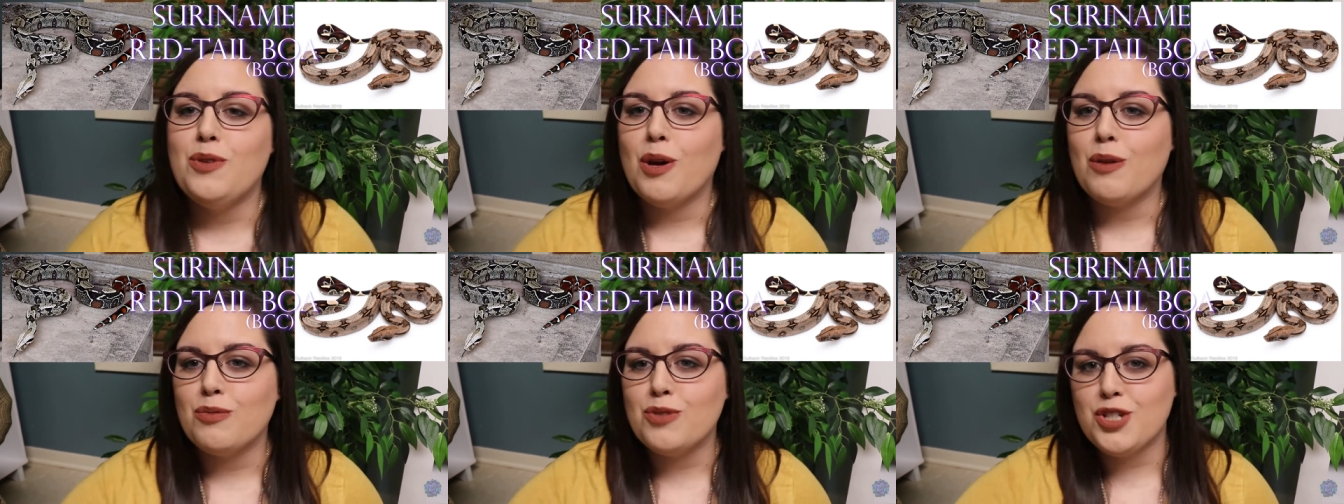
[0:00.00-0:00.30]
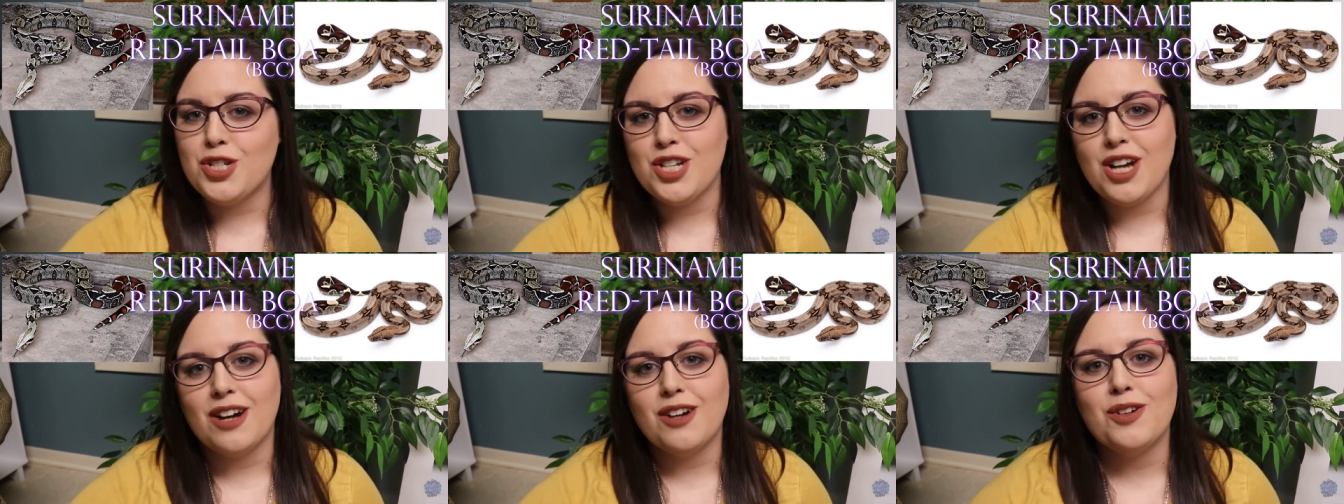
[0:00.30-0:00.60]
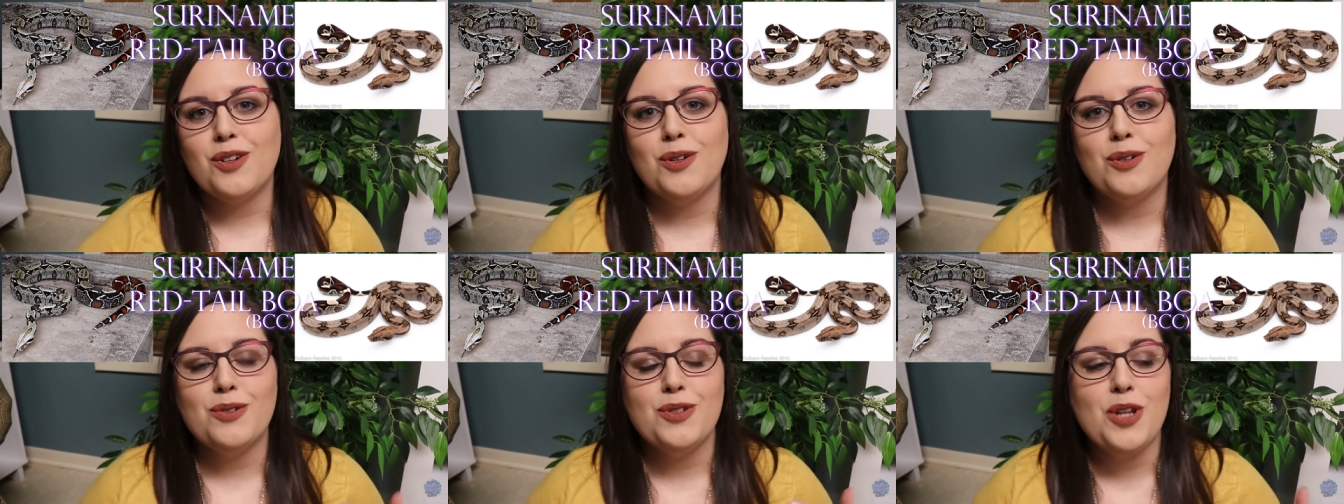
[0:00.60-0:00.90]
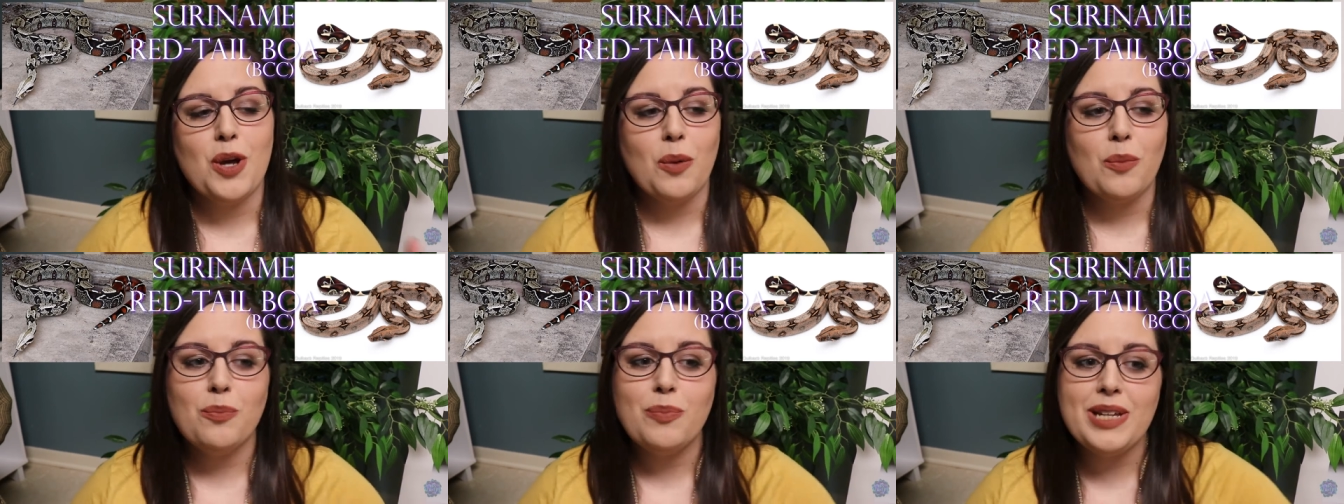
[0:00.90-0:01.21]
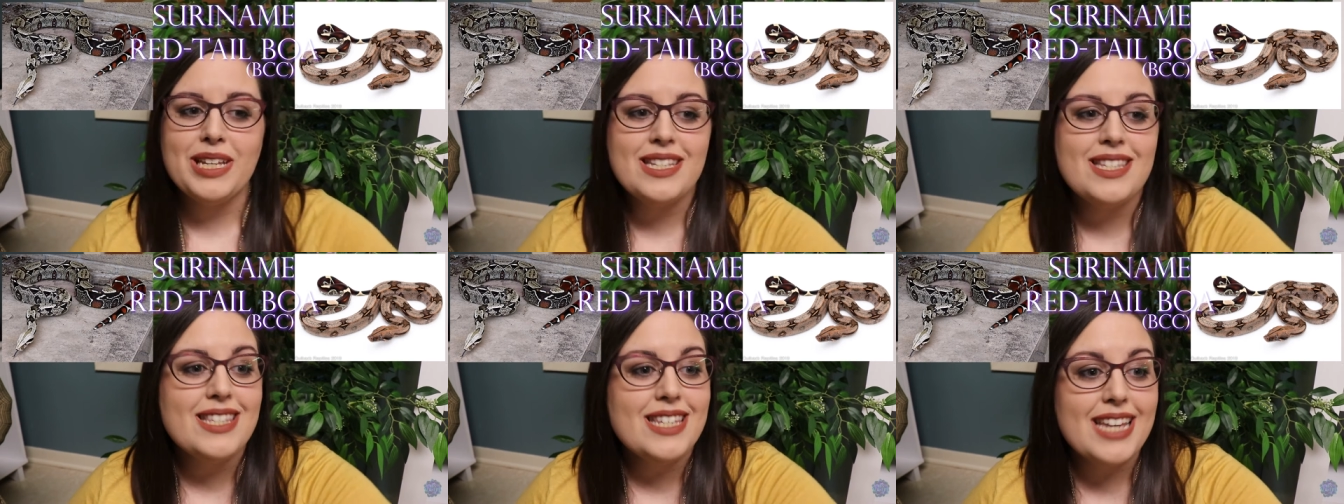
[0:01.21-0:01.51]
no jungle, no
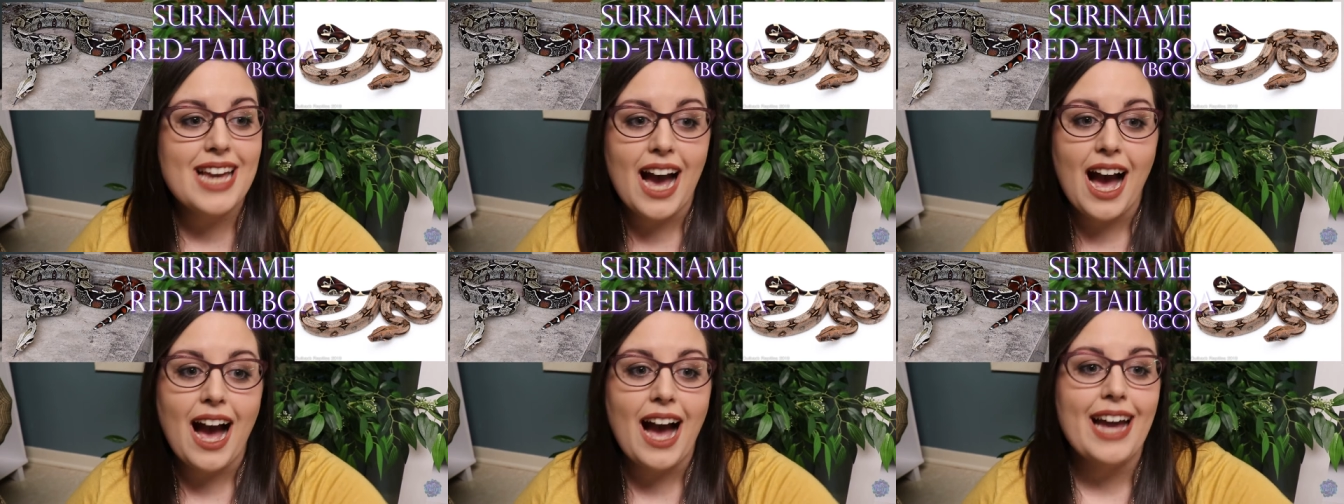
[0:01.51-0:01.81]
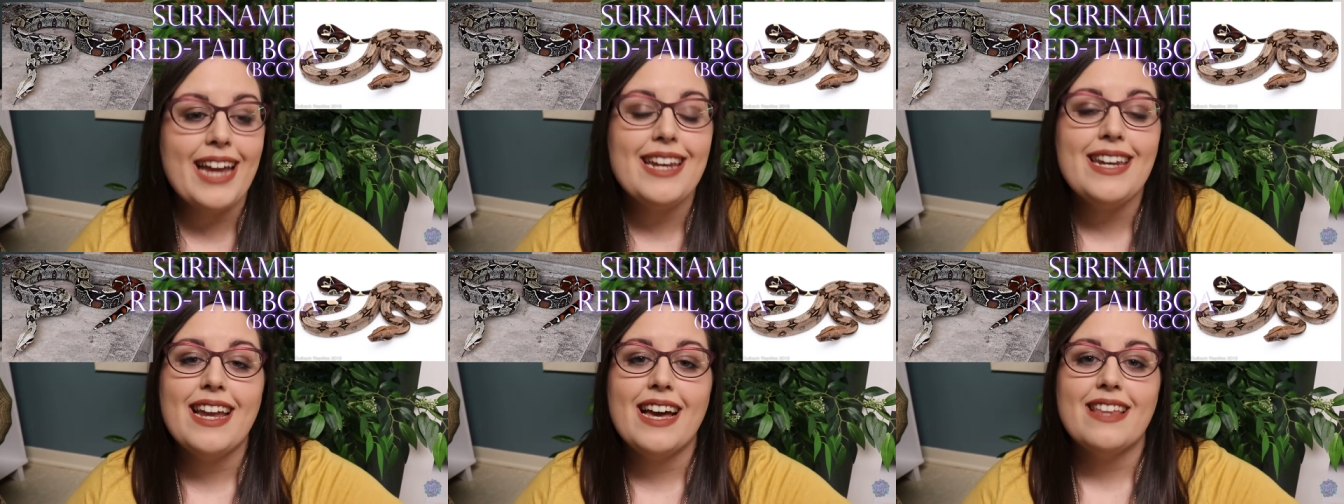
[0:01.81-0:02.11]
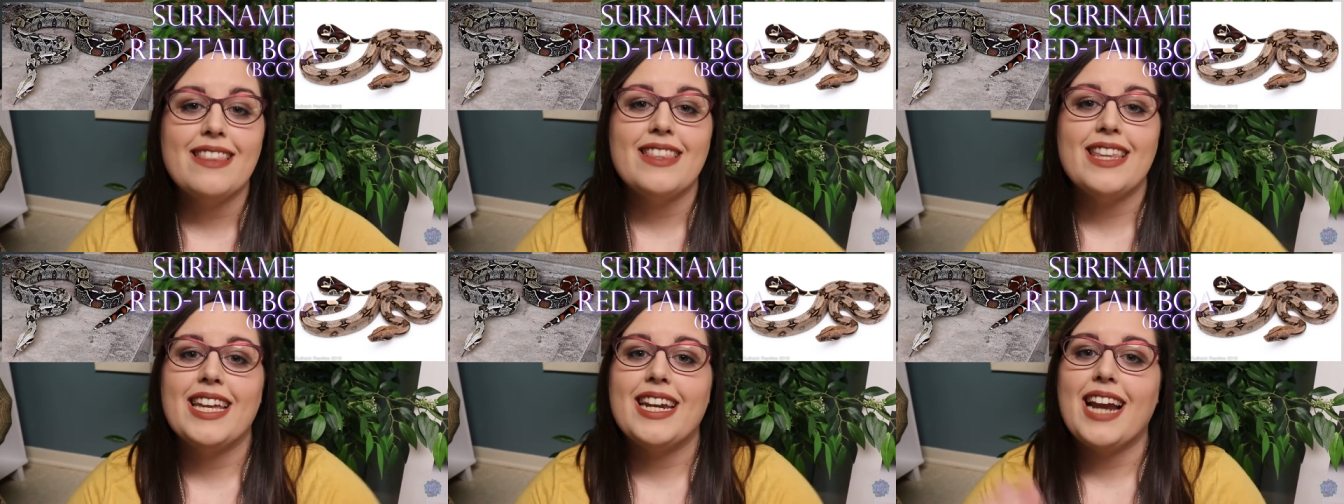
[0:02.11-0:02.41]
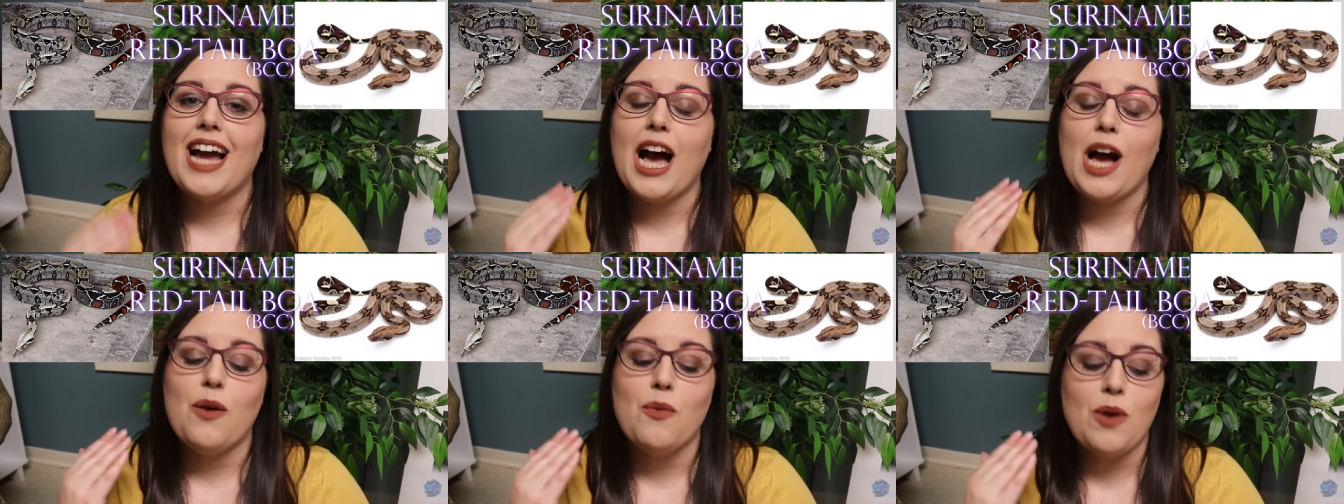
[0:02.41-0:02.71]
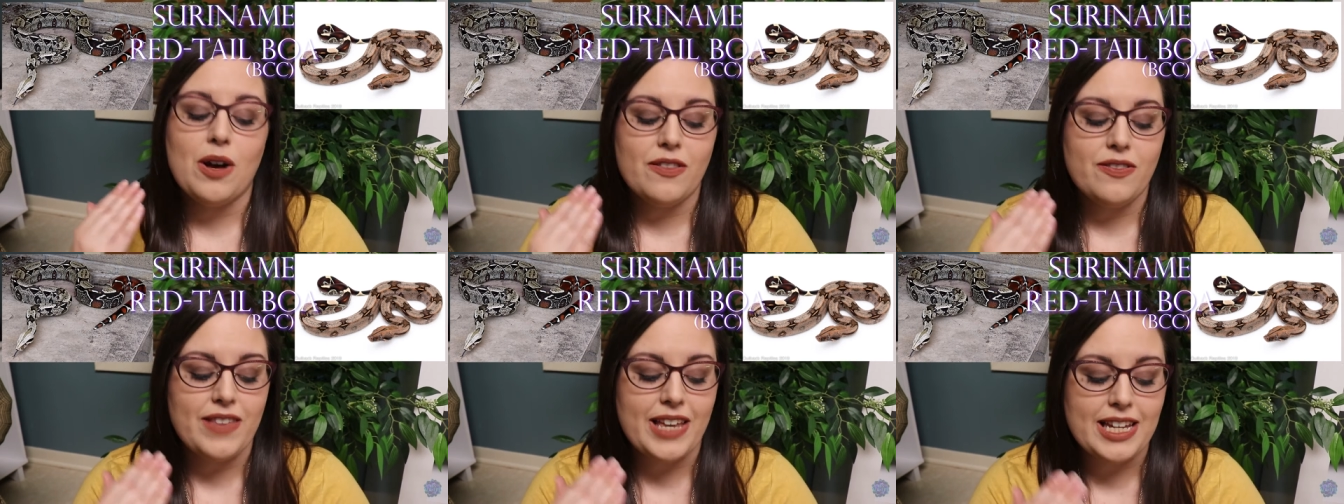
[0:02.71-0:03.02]
BCI, nothing. I
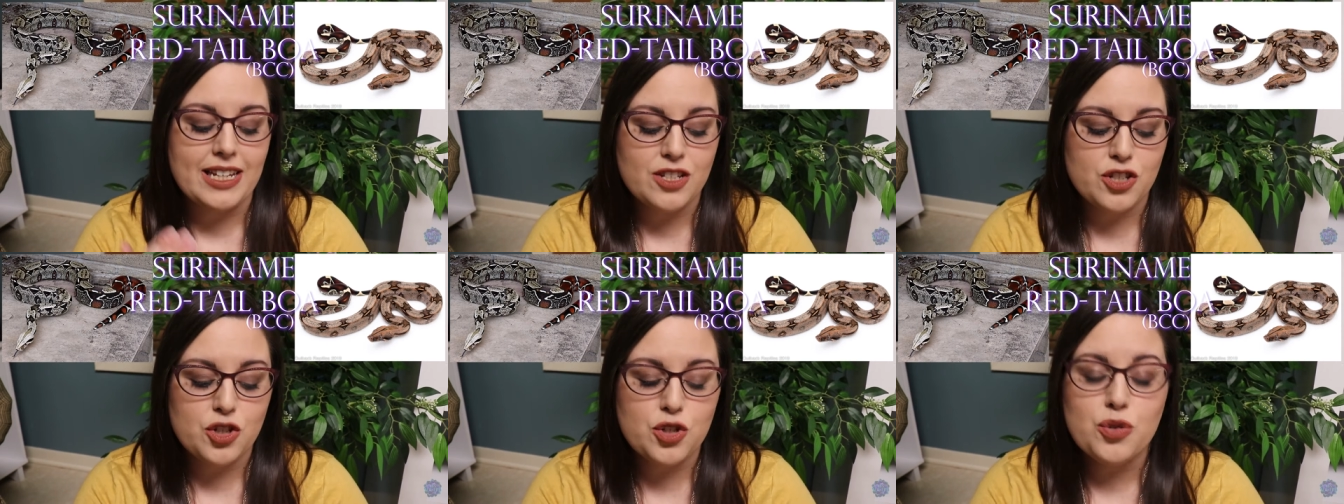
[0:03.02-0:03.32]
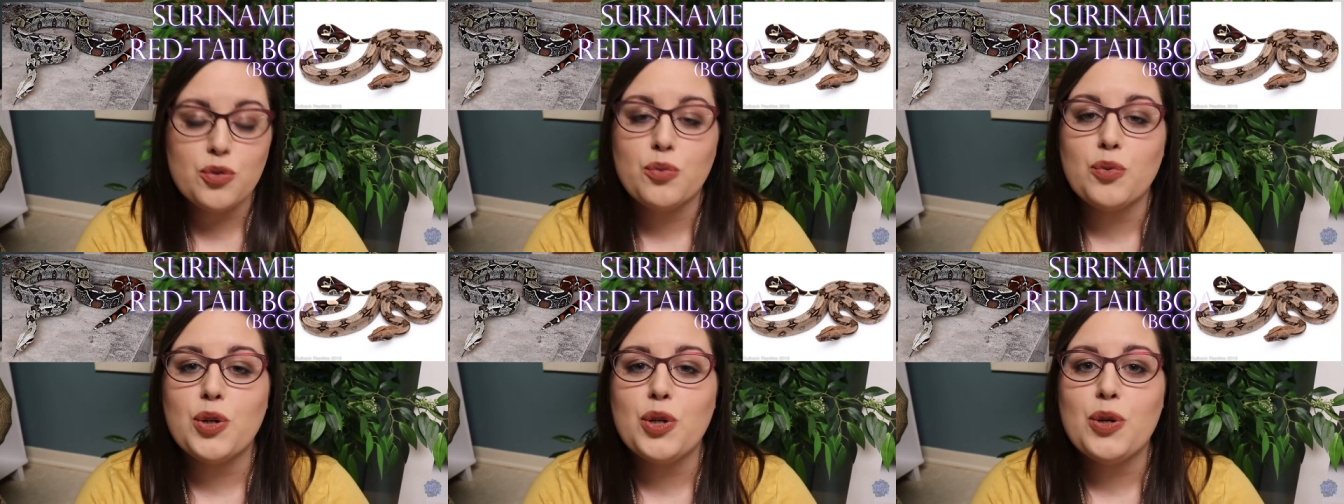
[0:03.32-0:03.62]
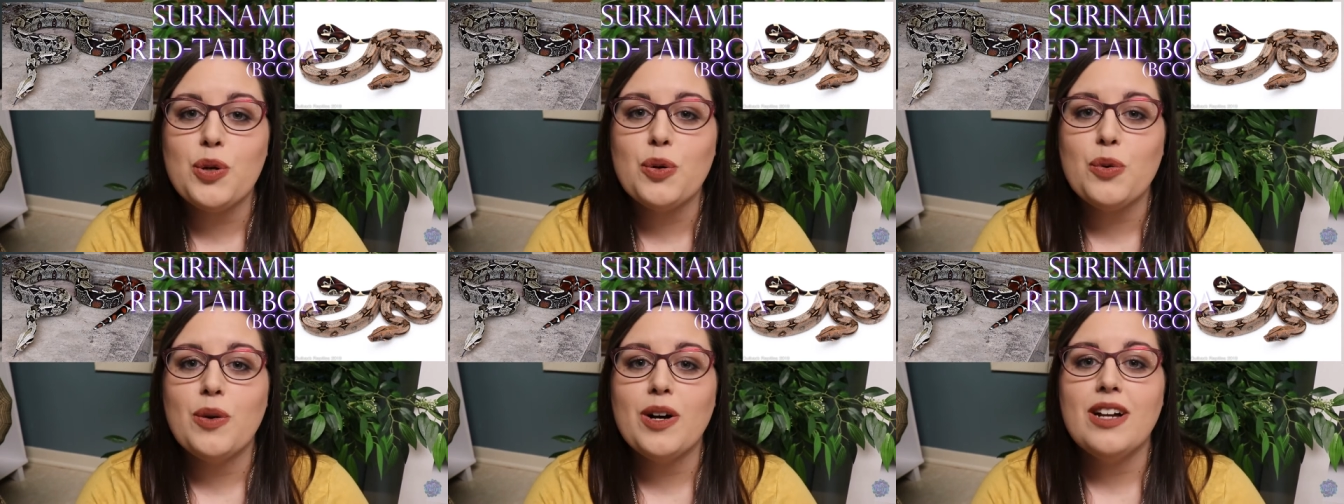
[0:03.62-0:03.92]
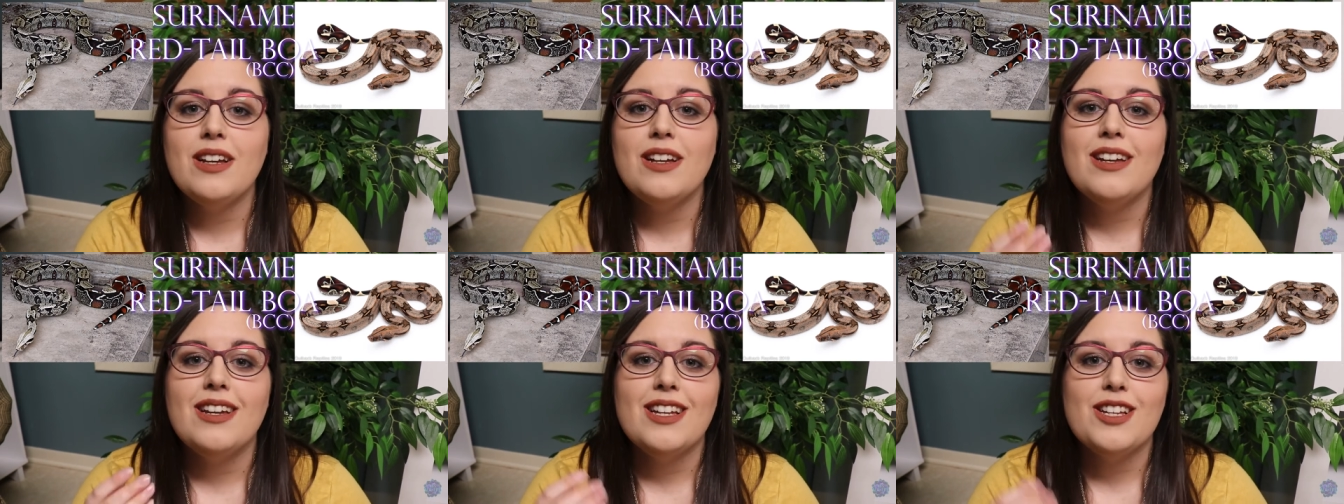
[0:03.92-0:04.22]
want that true